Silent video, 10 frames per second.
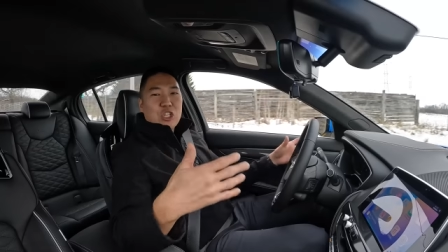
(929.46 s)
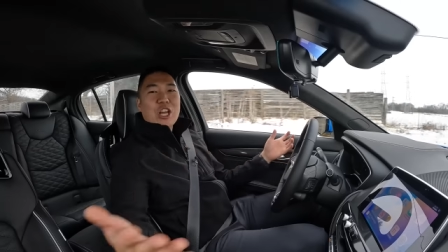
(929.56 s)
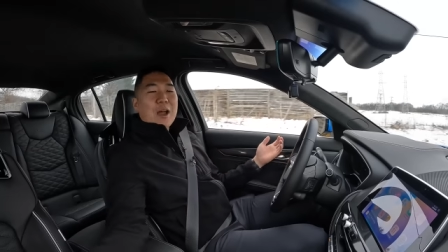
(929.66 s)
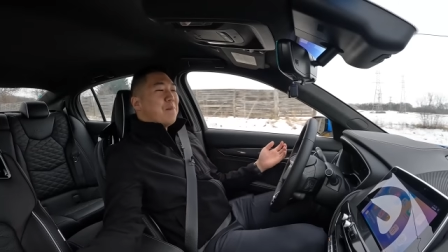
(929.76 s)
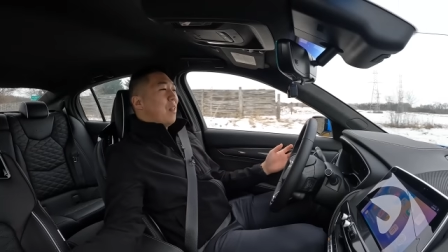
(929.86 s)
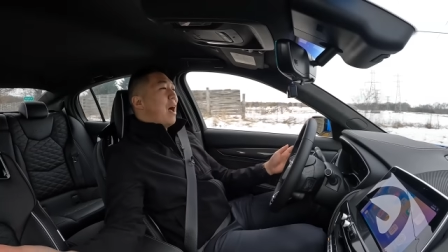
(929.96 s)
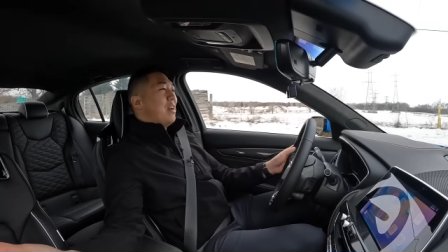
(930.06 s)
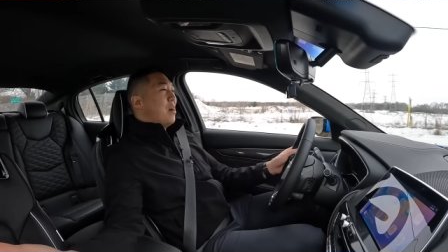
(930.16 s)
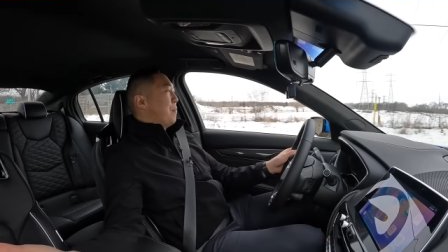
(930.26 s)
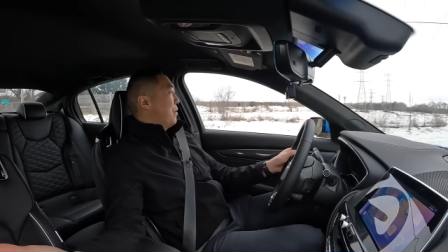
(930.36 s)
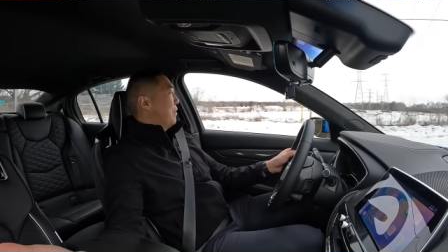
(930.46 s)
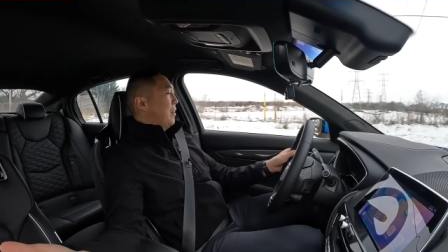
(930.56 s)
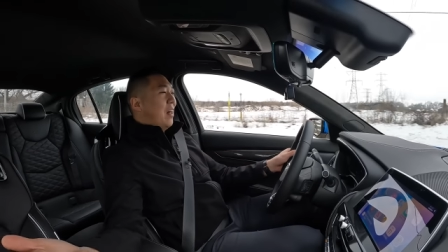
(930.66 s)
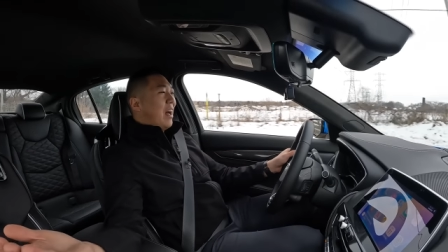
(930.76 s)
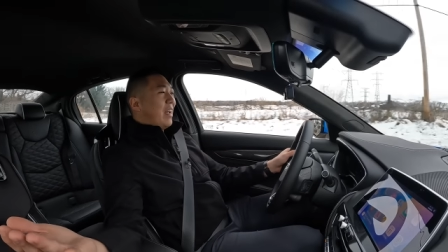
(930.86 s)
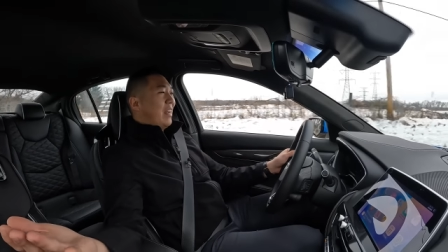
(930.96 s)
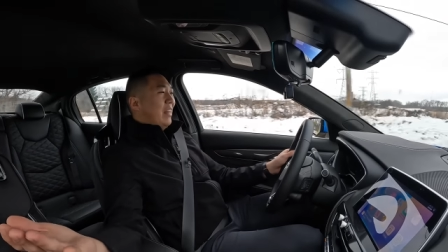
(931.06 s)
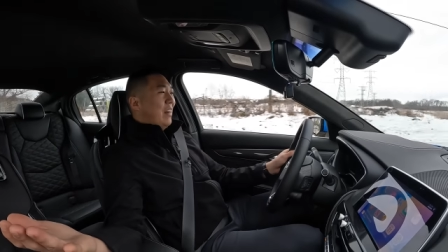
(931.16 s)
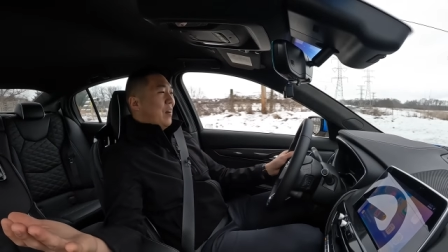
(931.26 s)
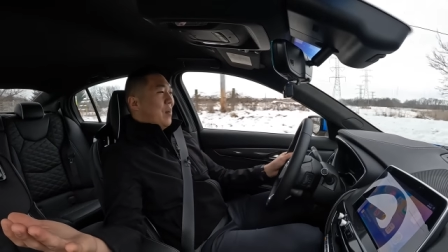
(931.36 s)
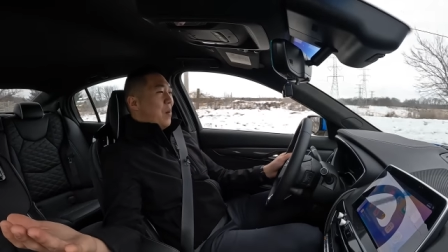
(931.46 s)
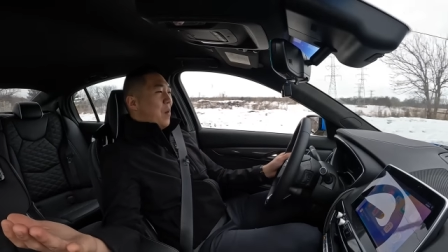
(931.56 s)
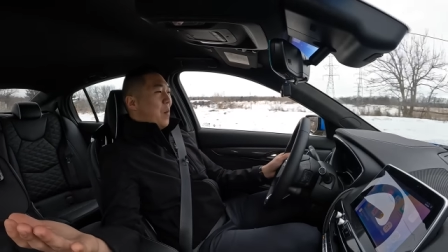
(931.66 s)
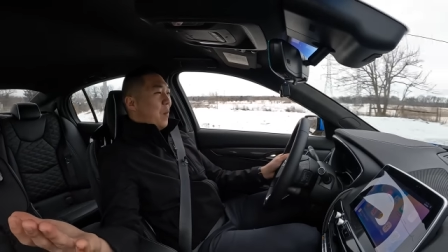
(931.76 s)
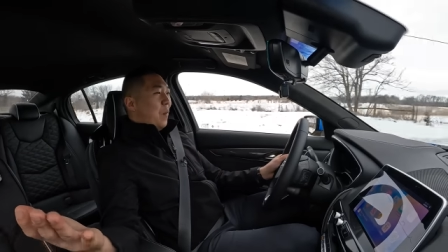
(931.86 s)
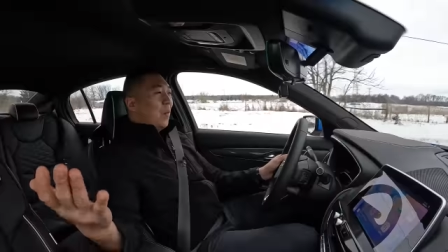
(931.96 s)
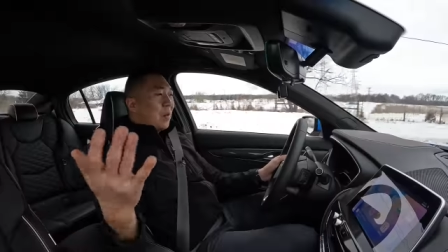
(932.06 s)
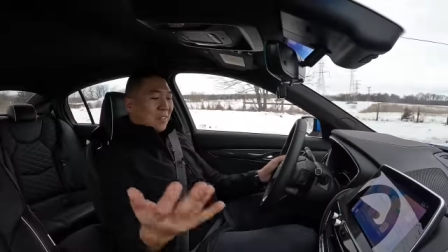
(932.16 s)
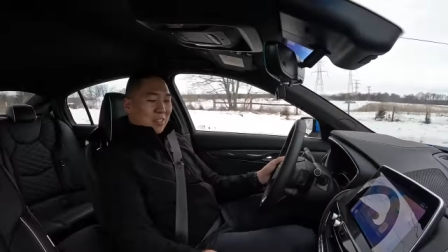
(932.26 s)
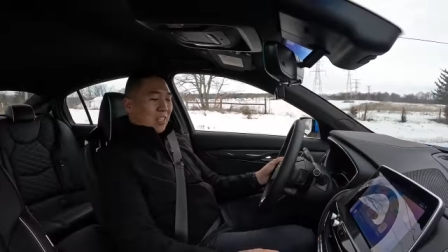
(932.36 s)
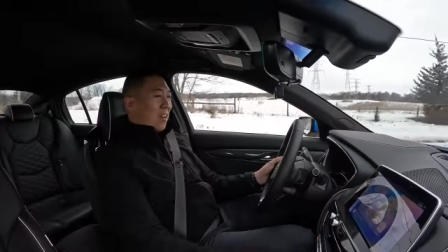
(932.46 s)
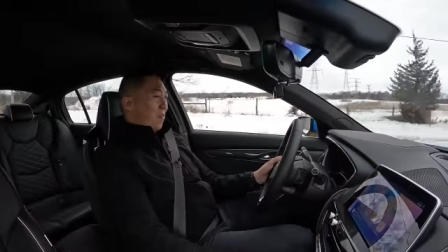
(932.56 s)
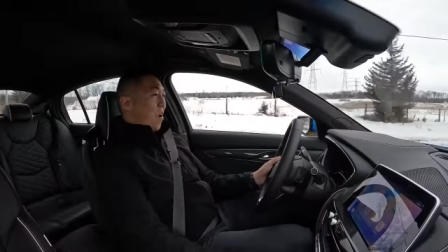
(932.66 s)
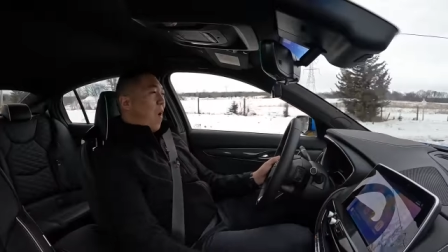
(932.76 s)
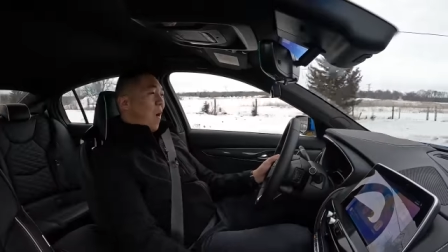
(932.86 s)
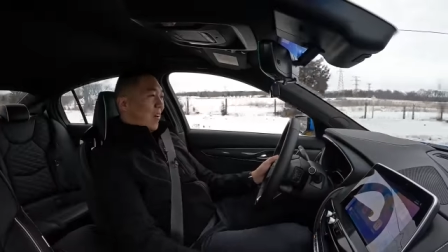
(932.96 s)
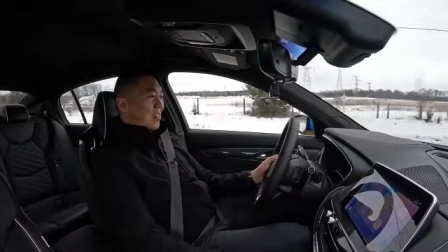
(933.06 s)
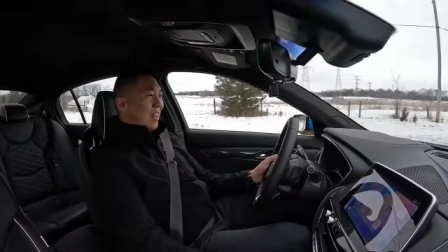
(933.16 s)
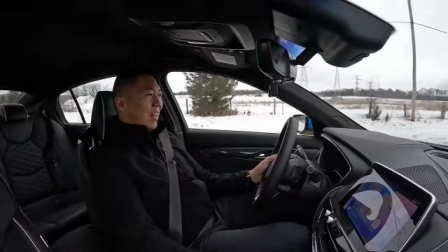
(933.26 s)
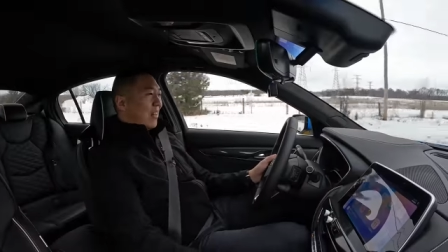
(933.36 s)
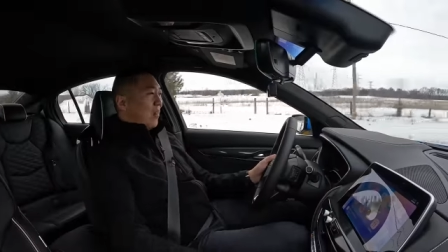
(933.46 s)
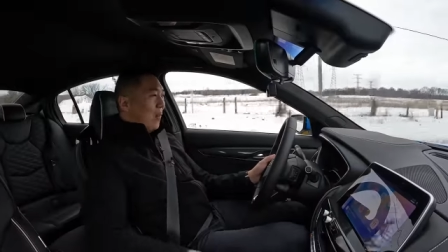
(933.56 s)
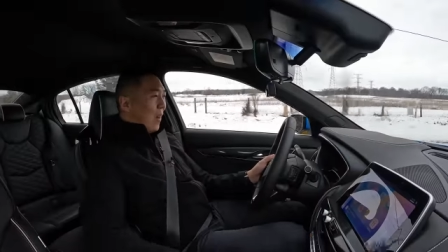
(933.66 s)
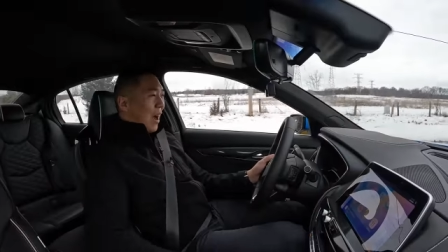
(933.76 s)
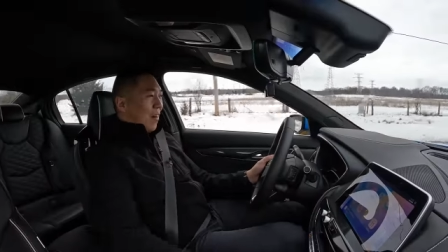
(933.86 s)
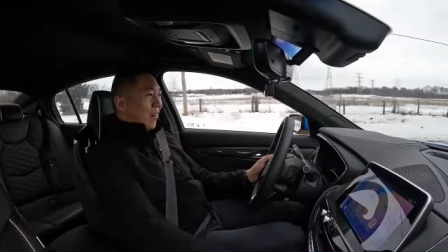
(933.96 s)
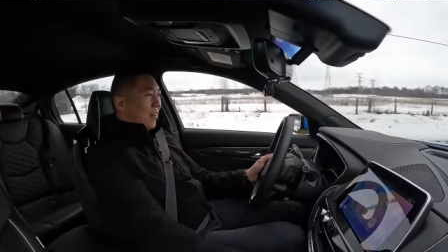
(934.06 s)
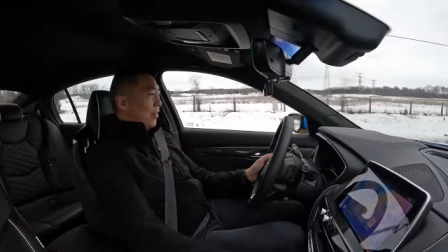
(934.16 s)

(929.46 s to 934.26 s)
GM lineup. Like, what a set of cars! Like, wow.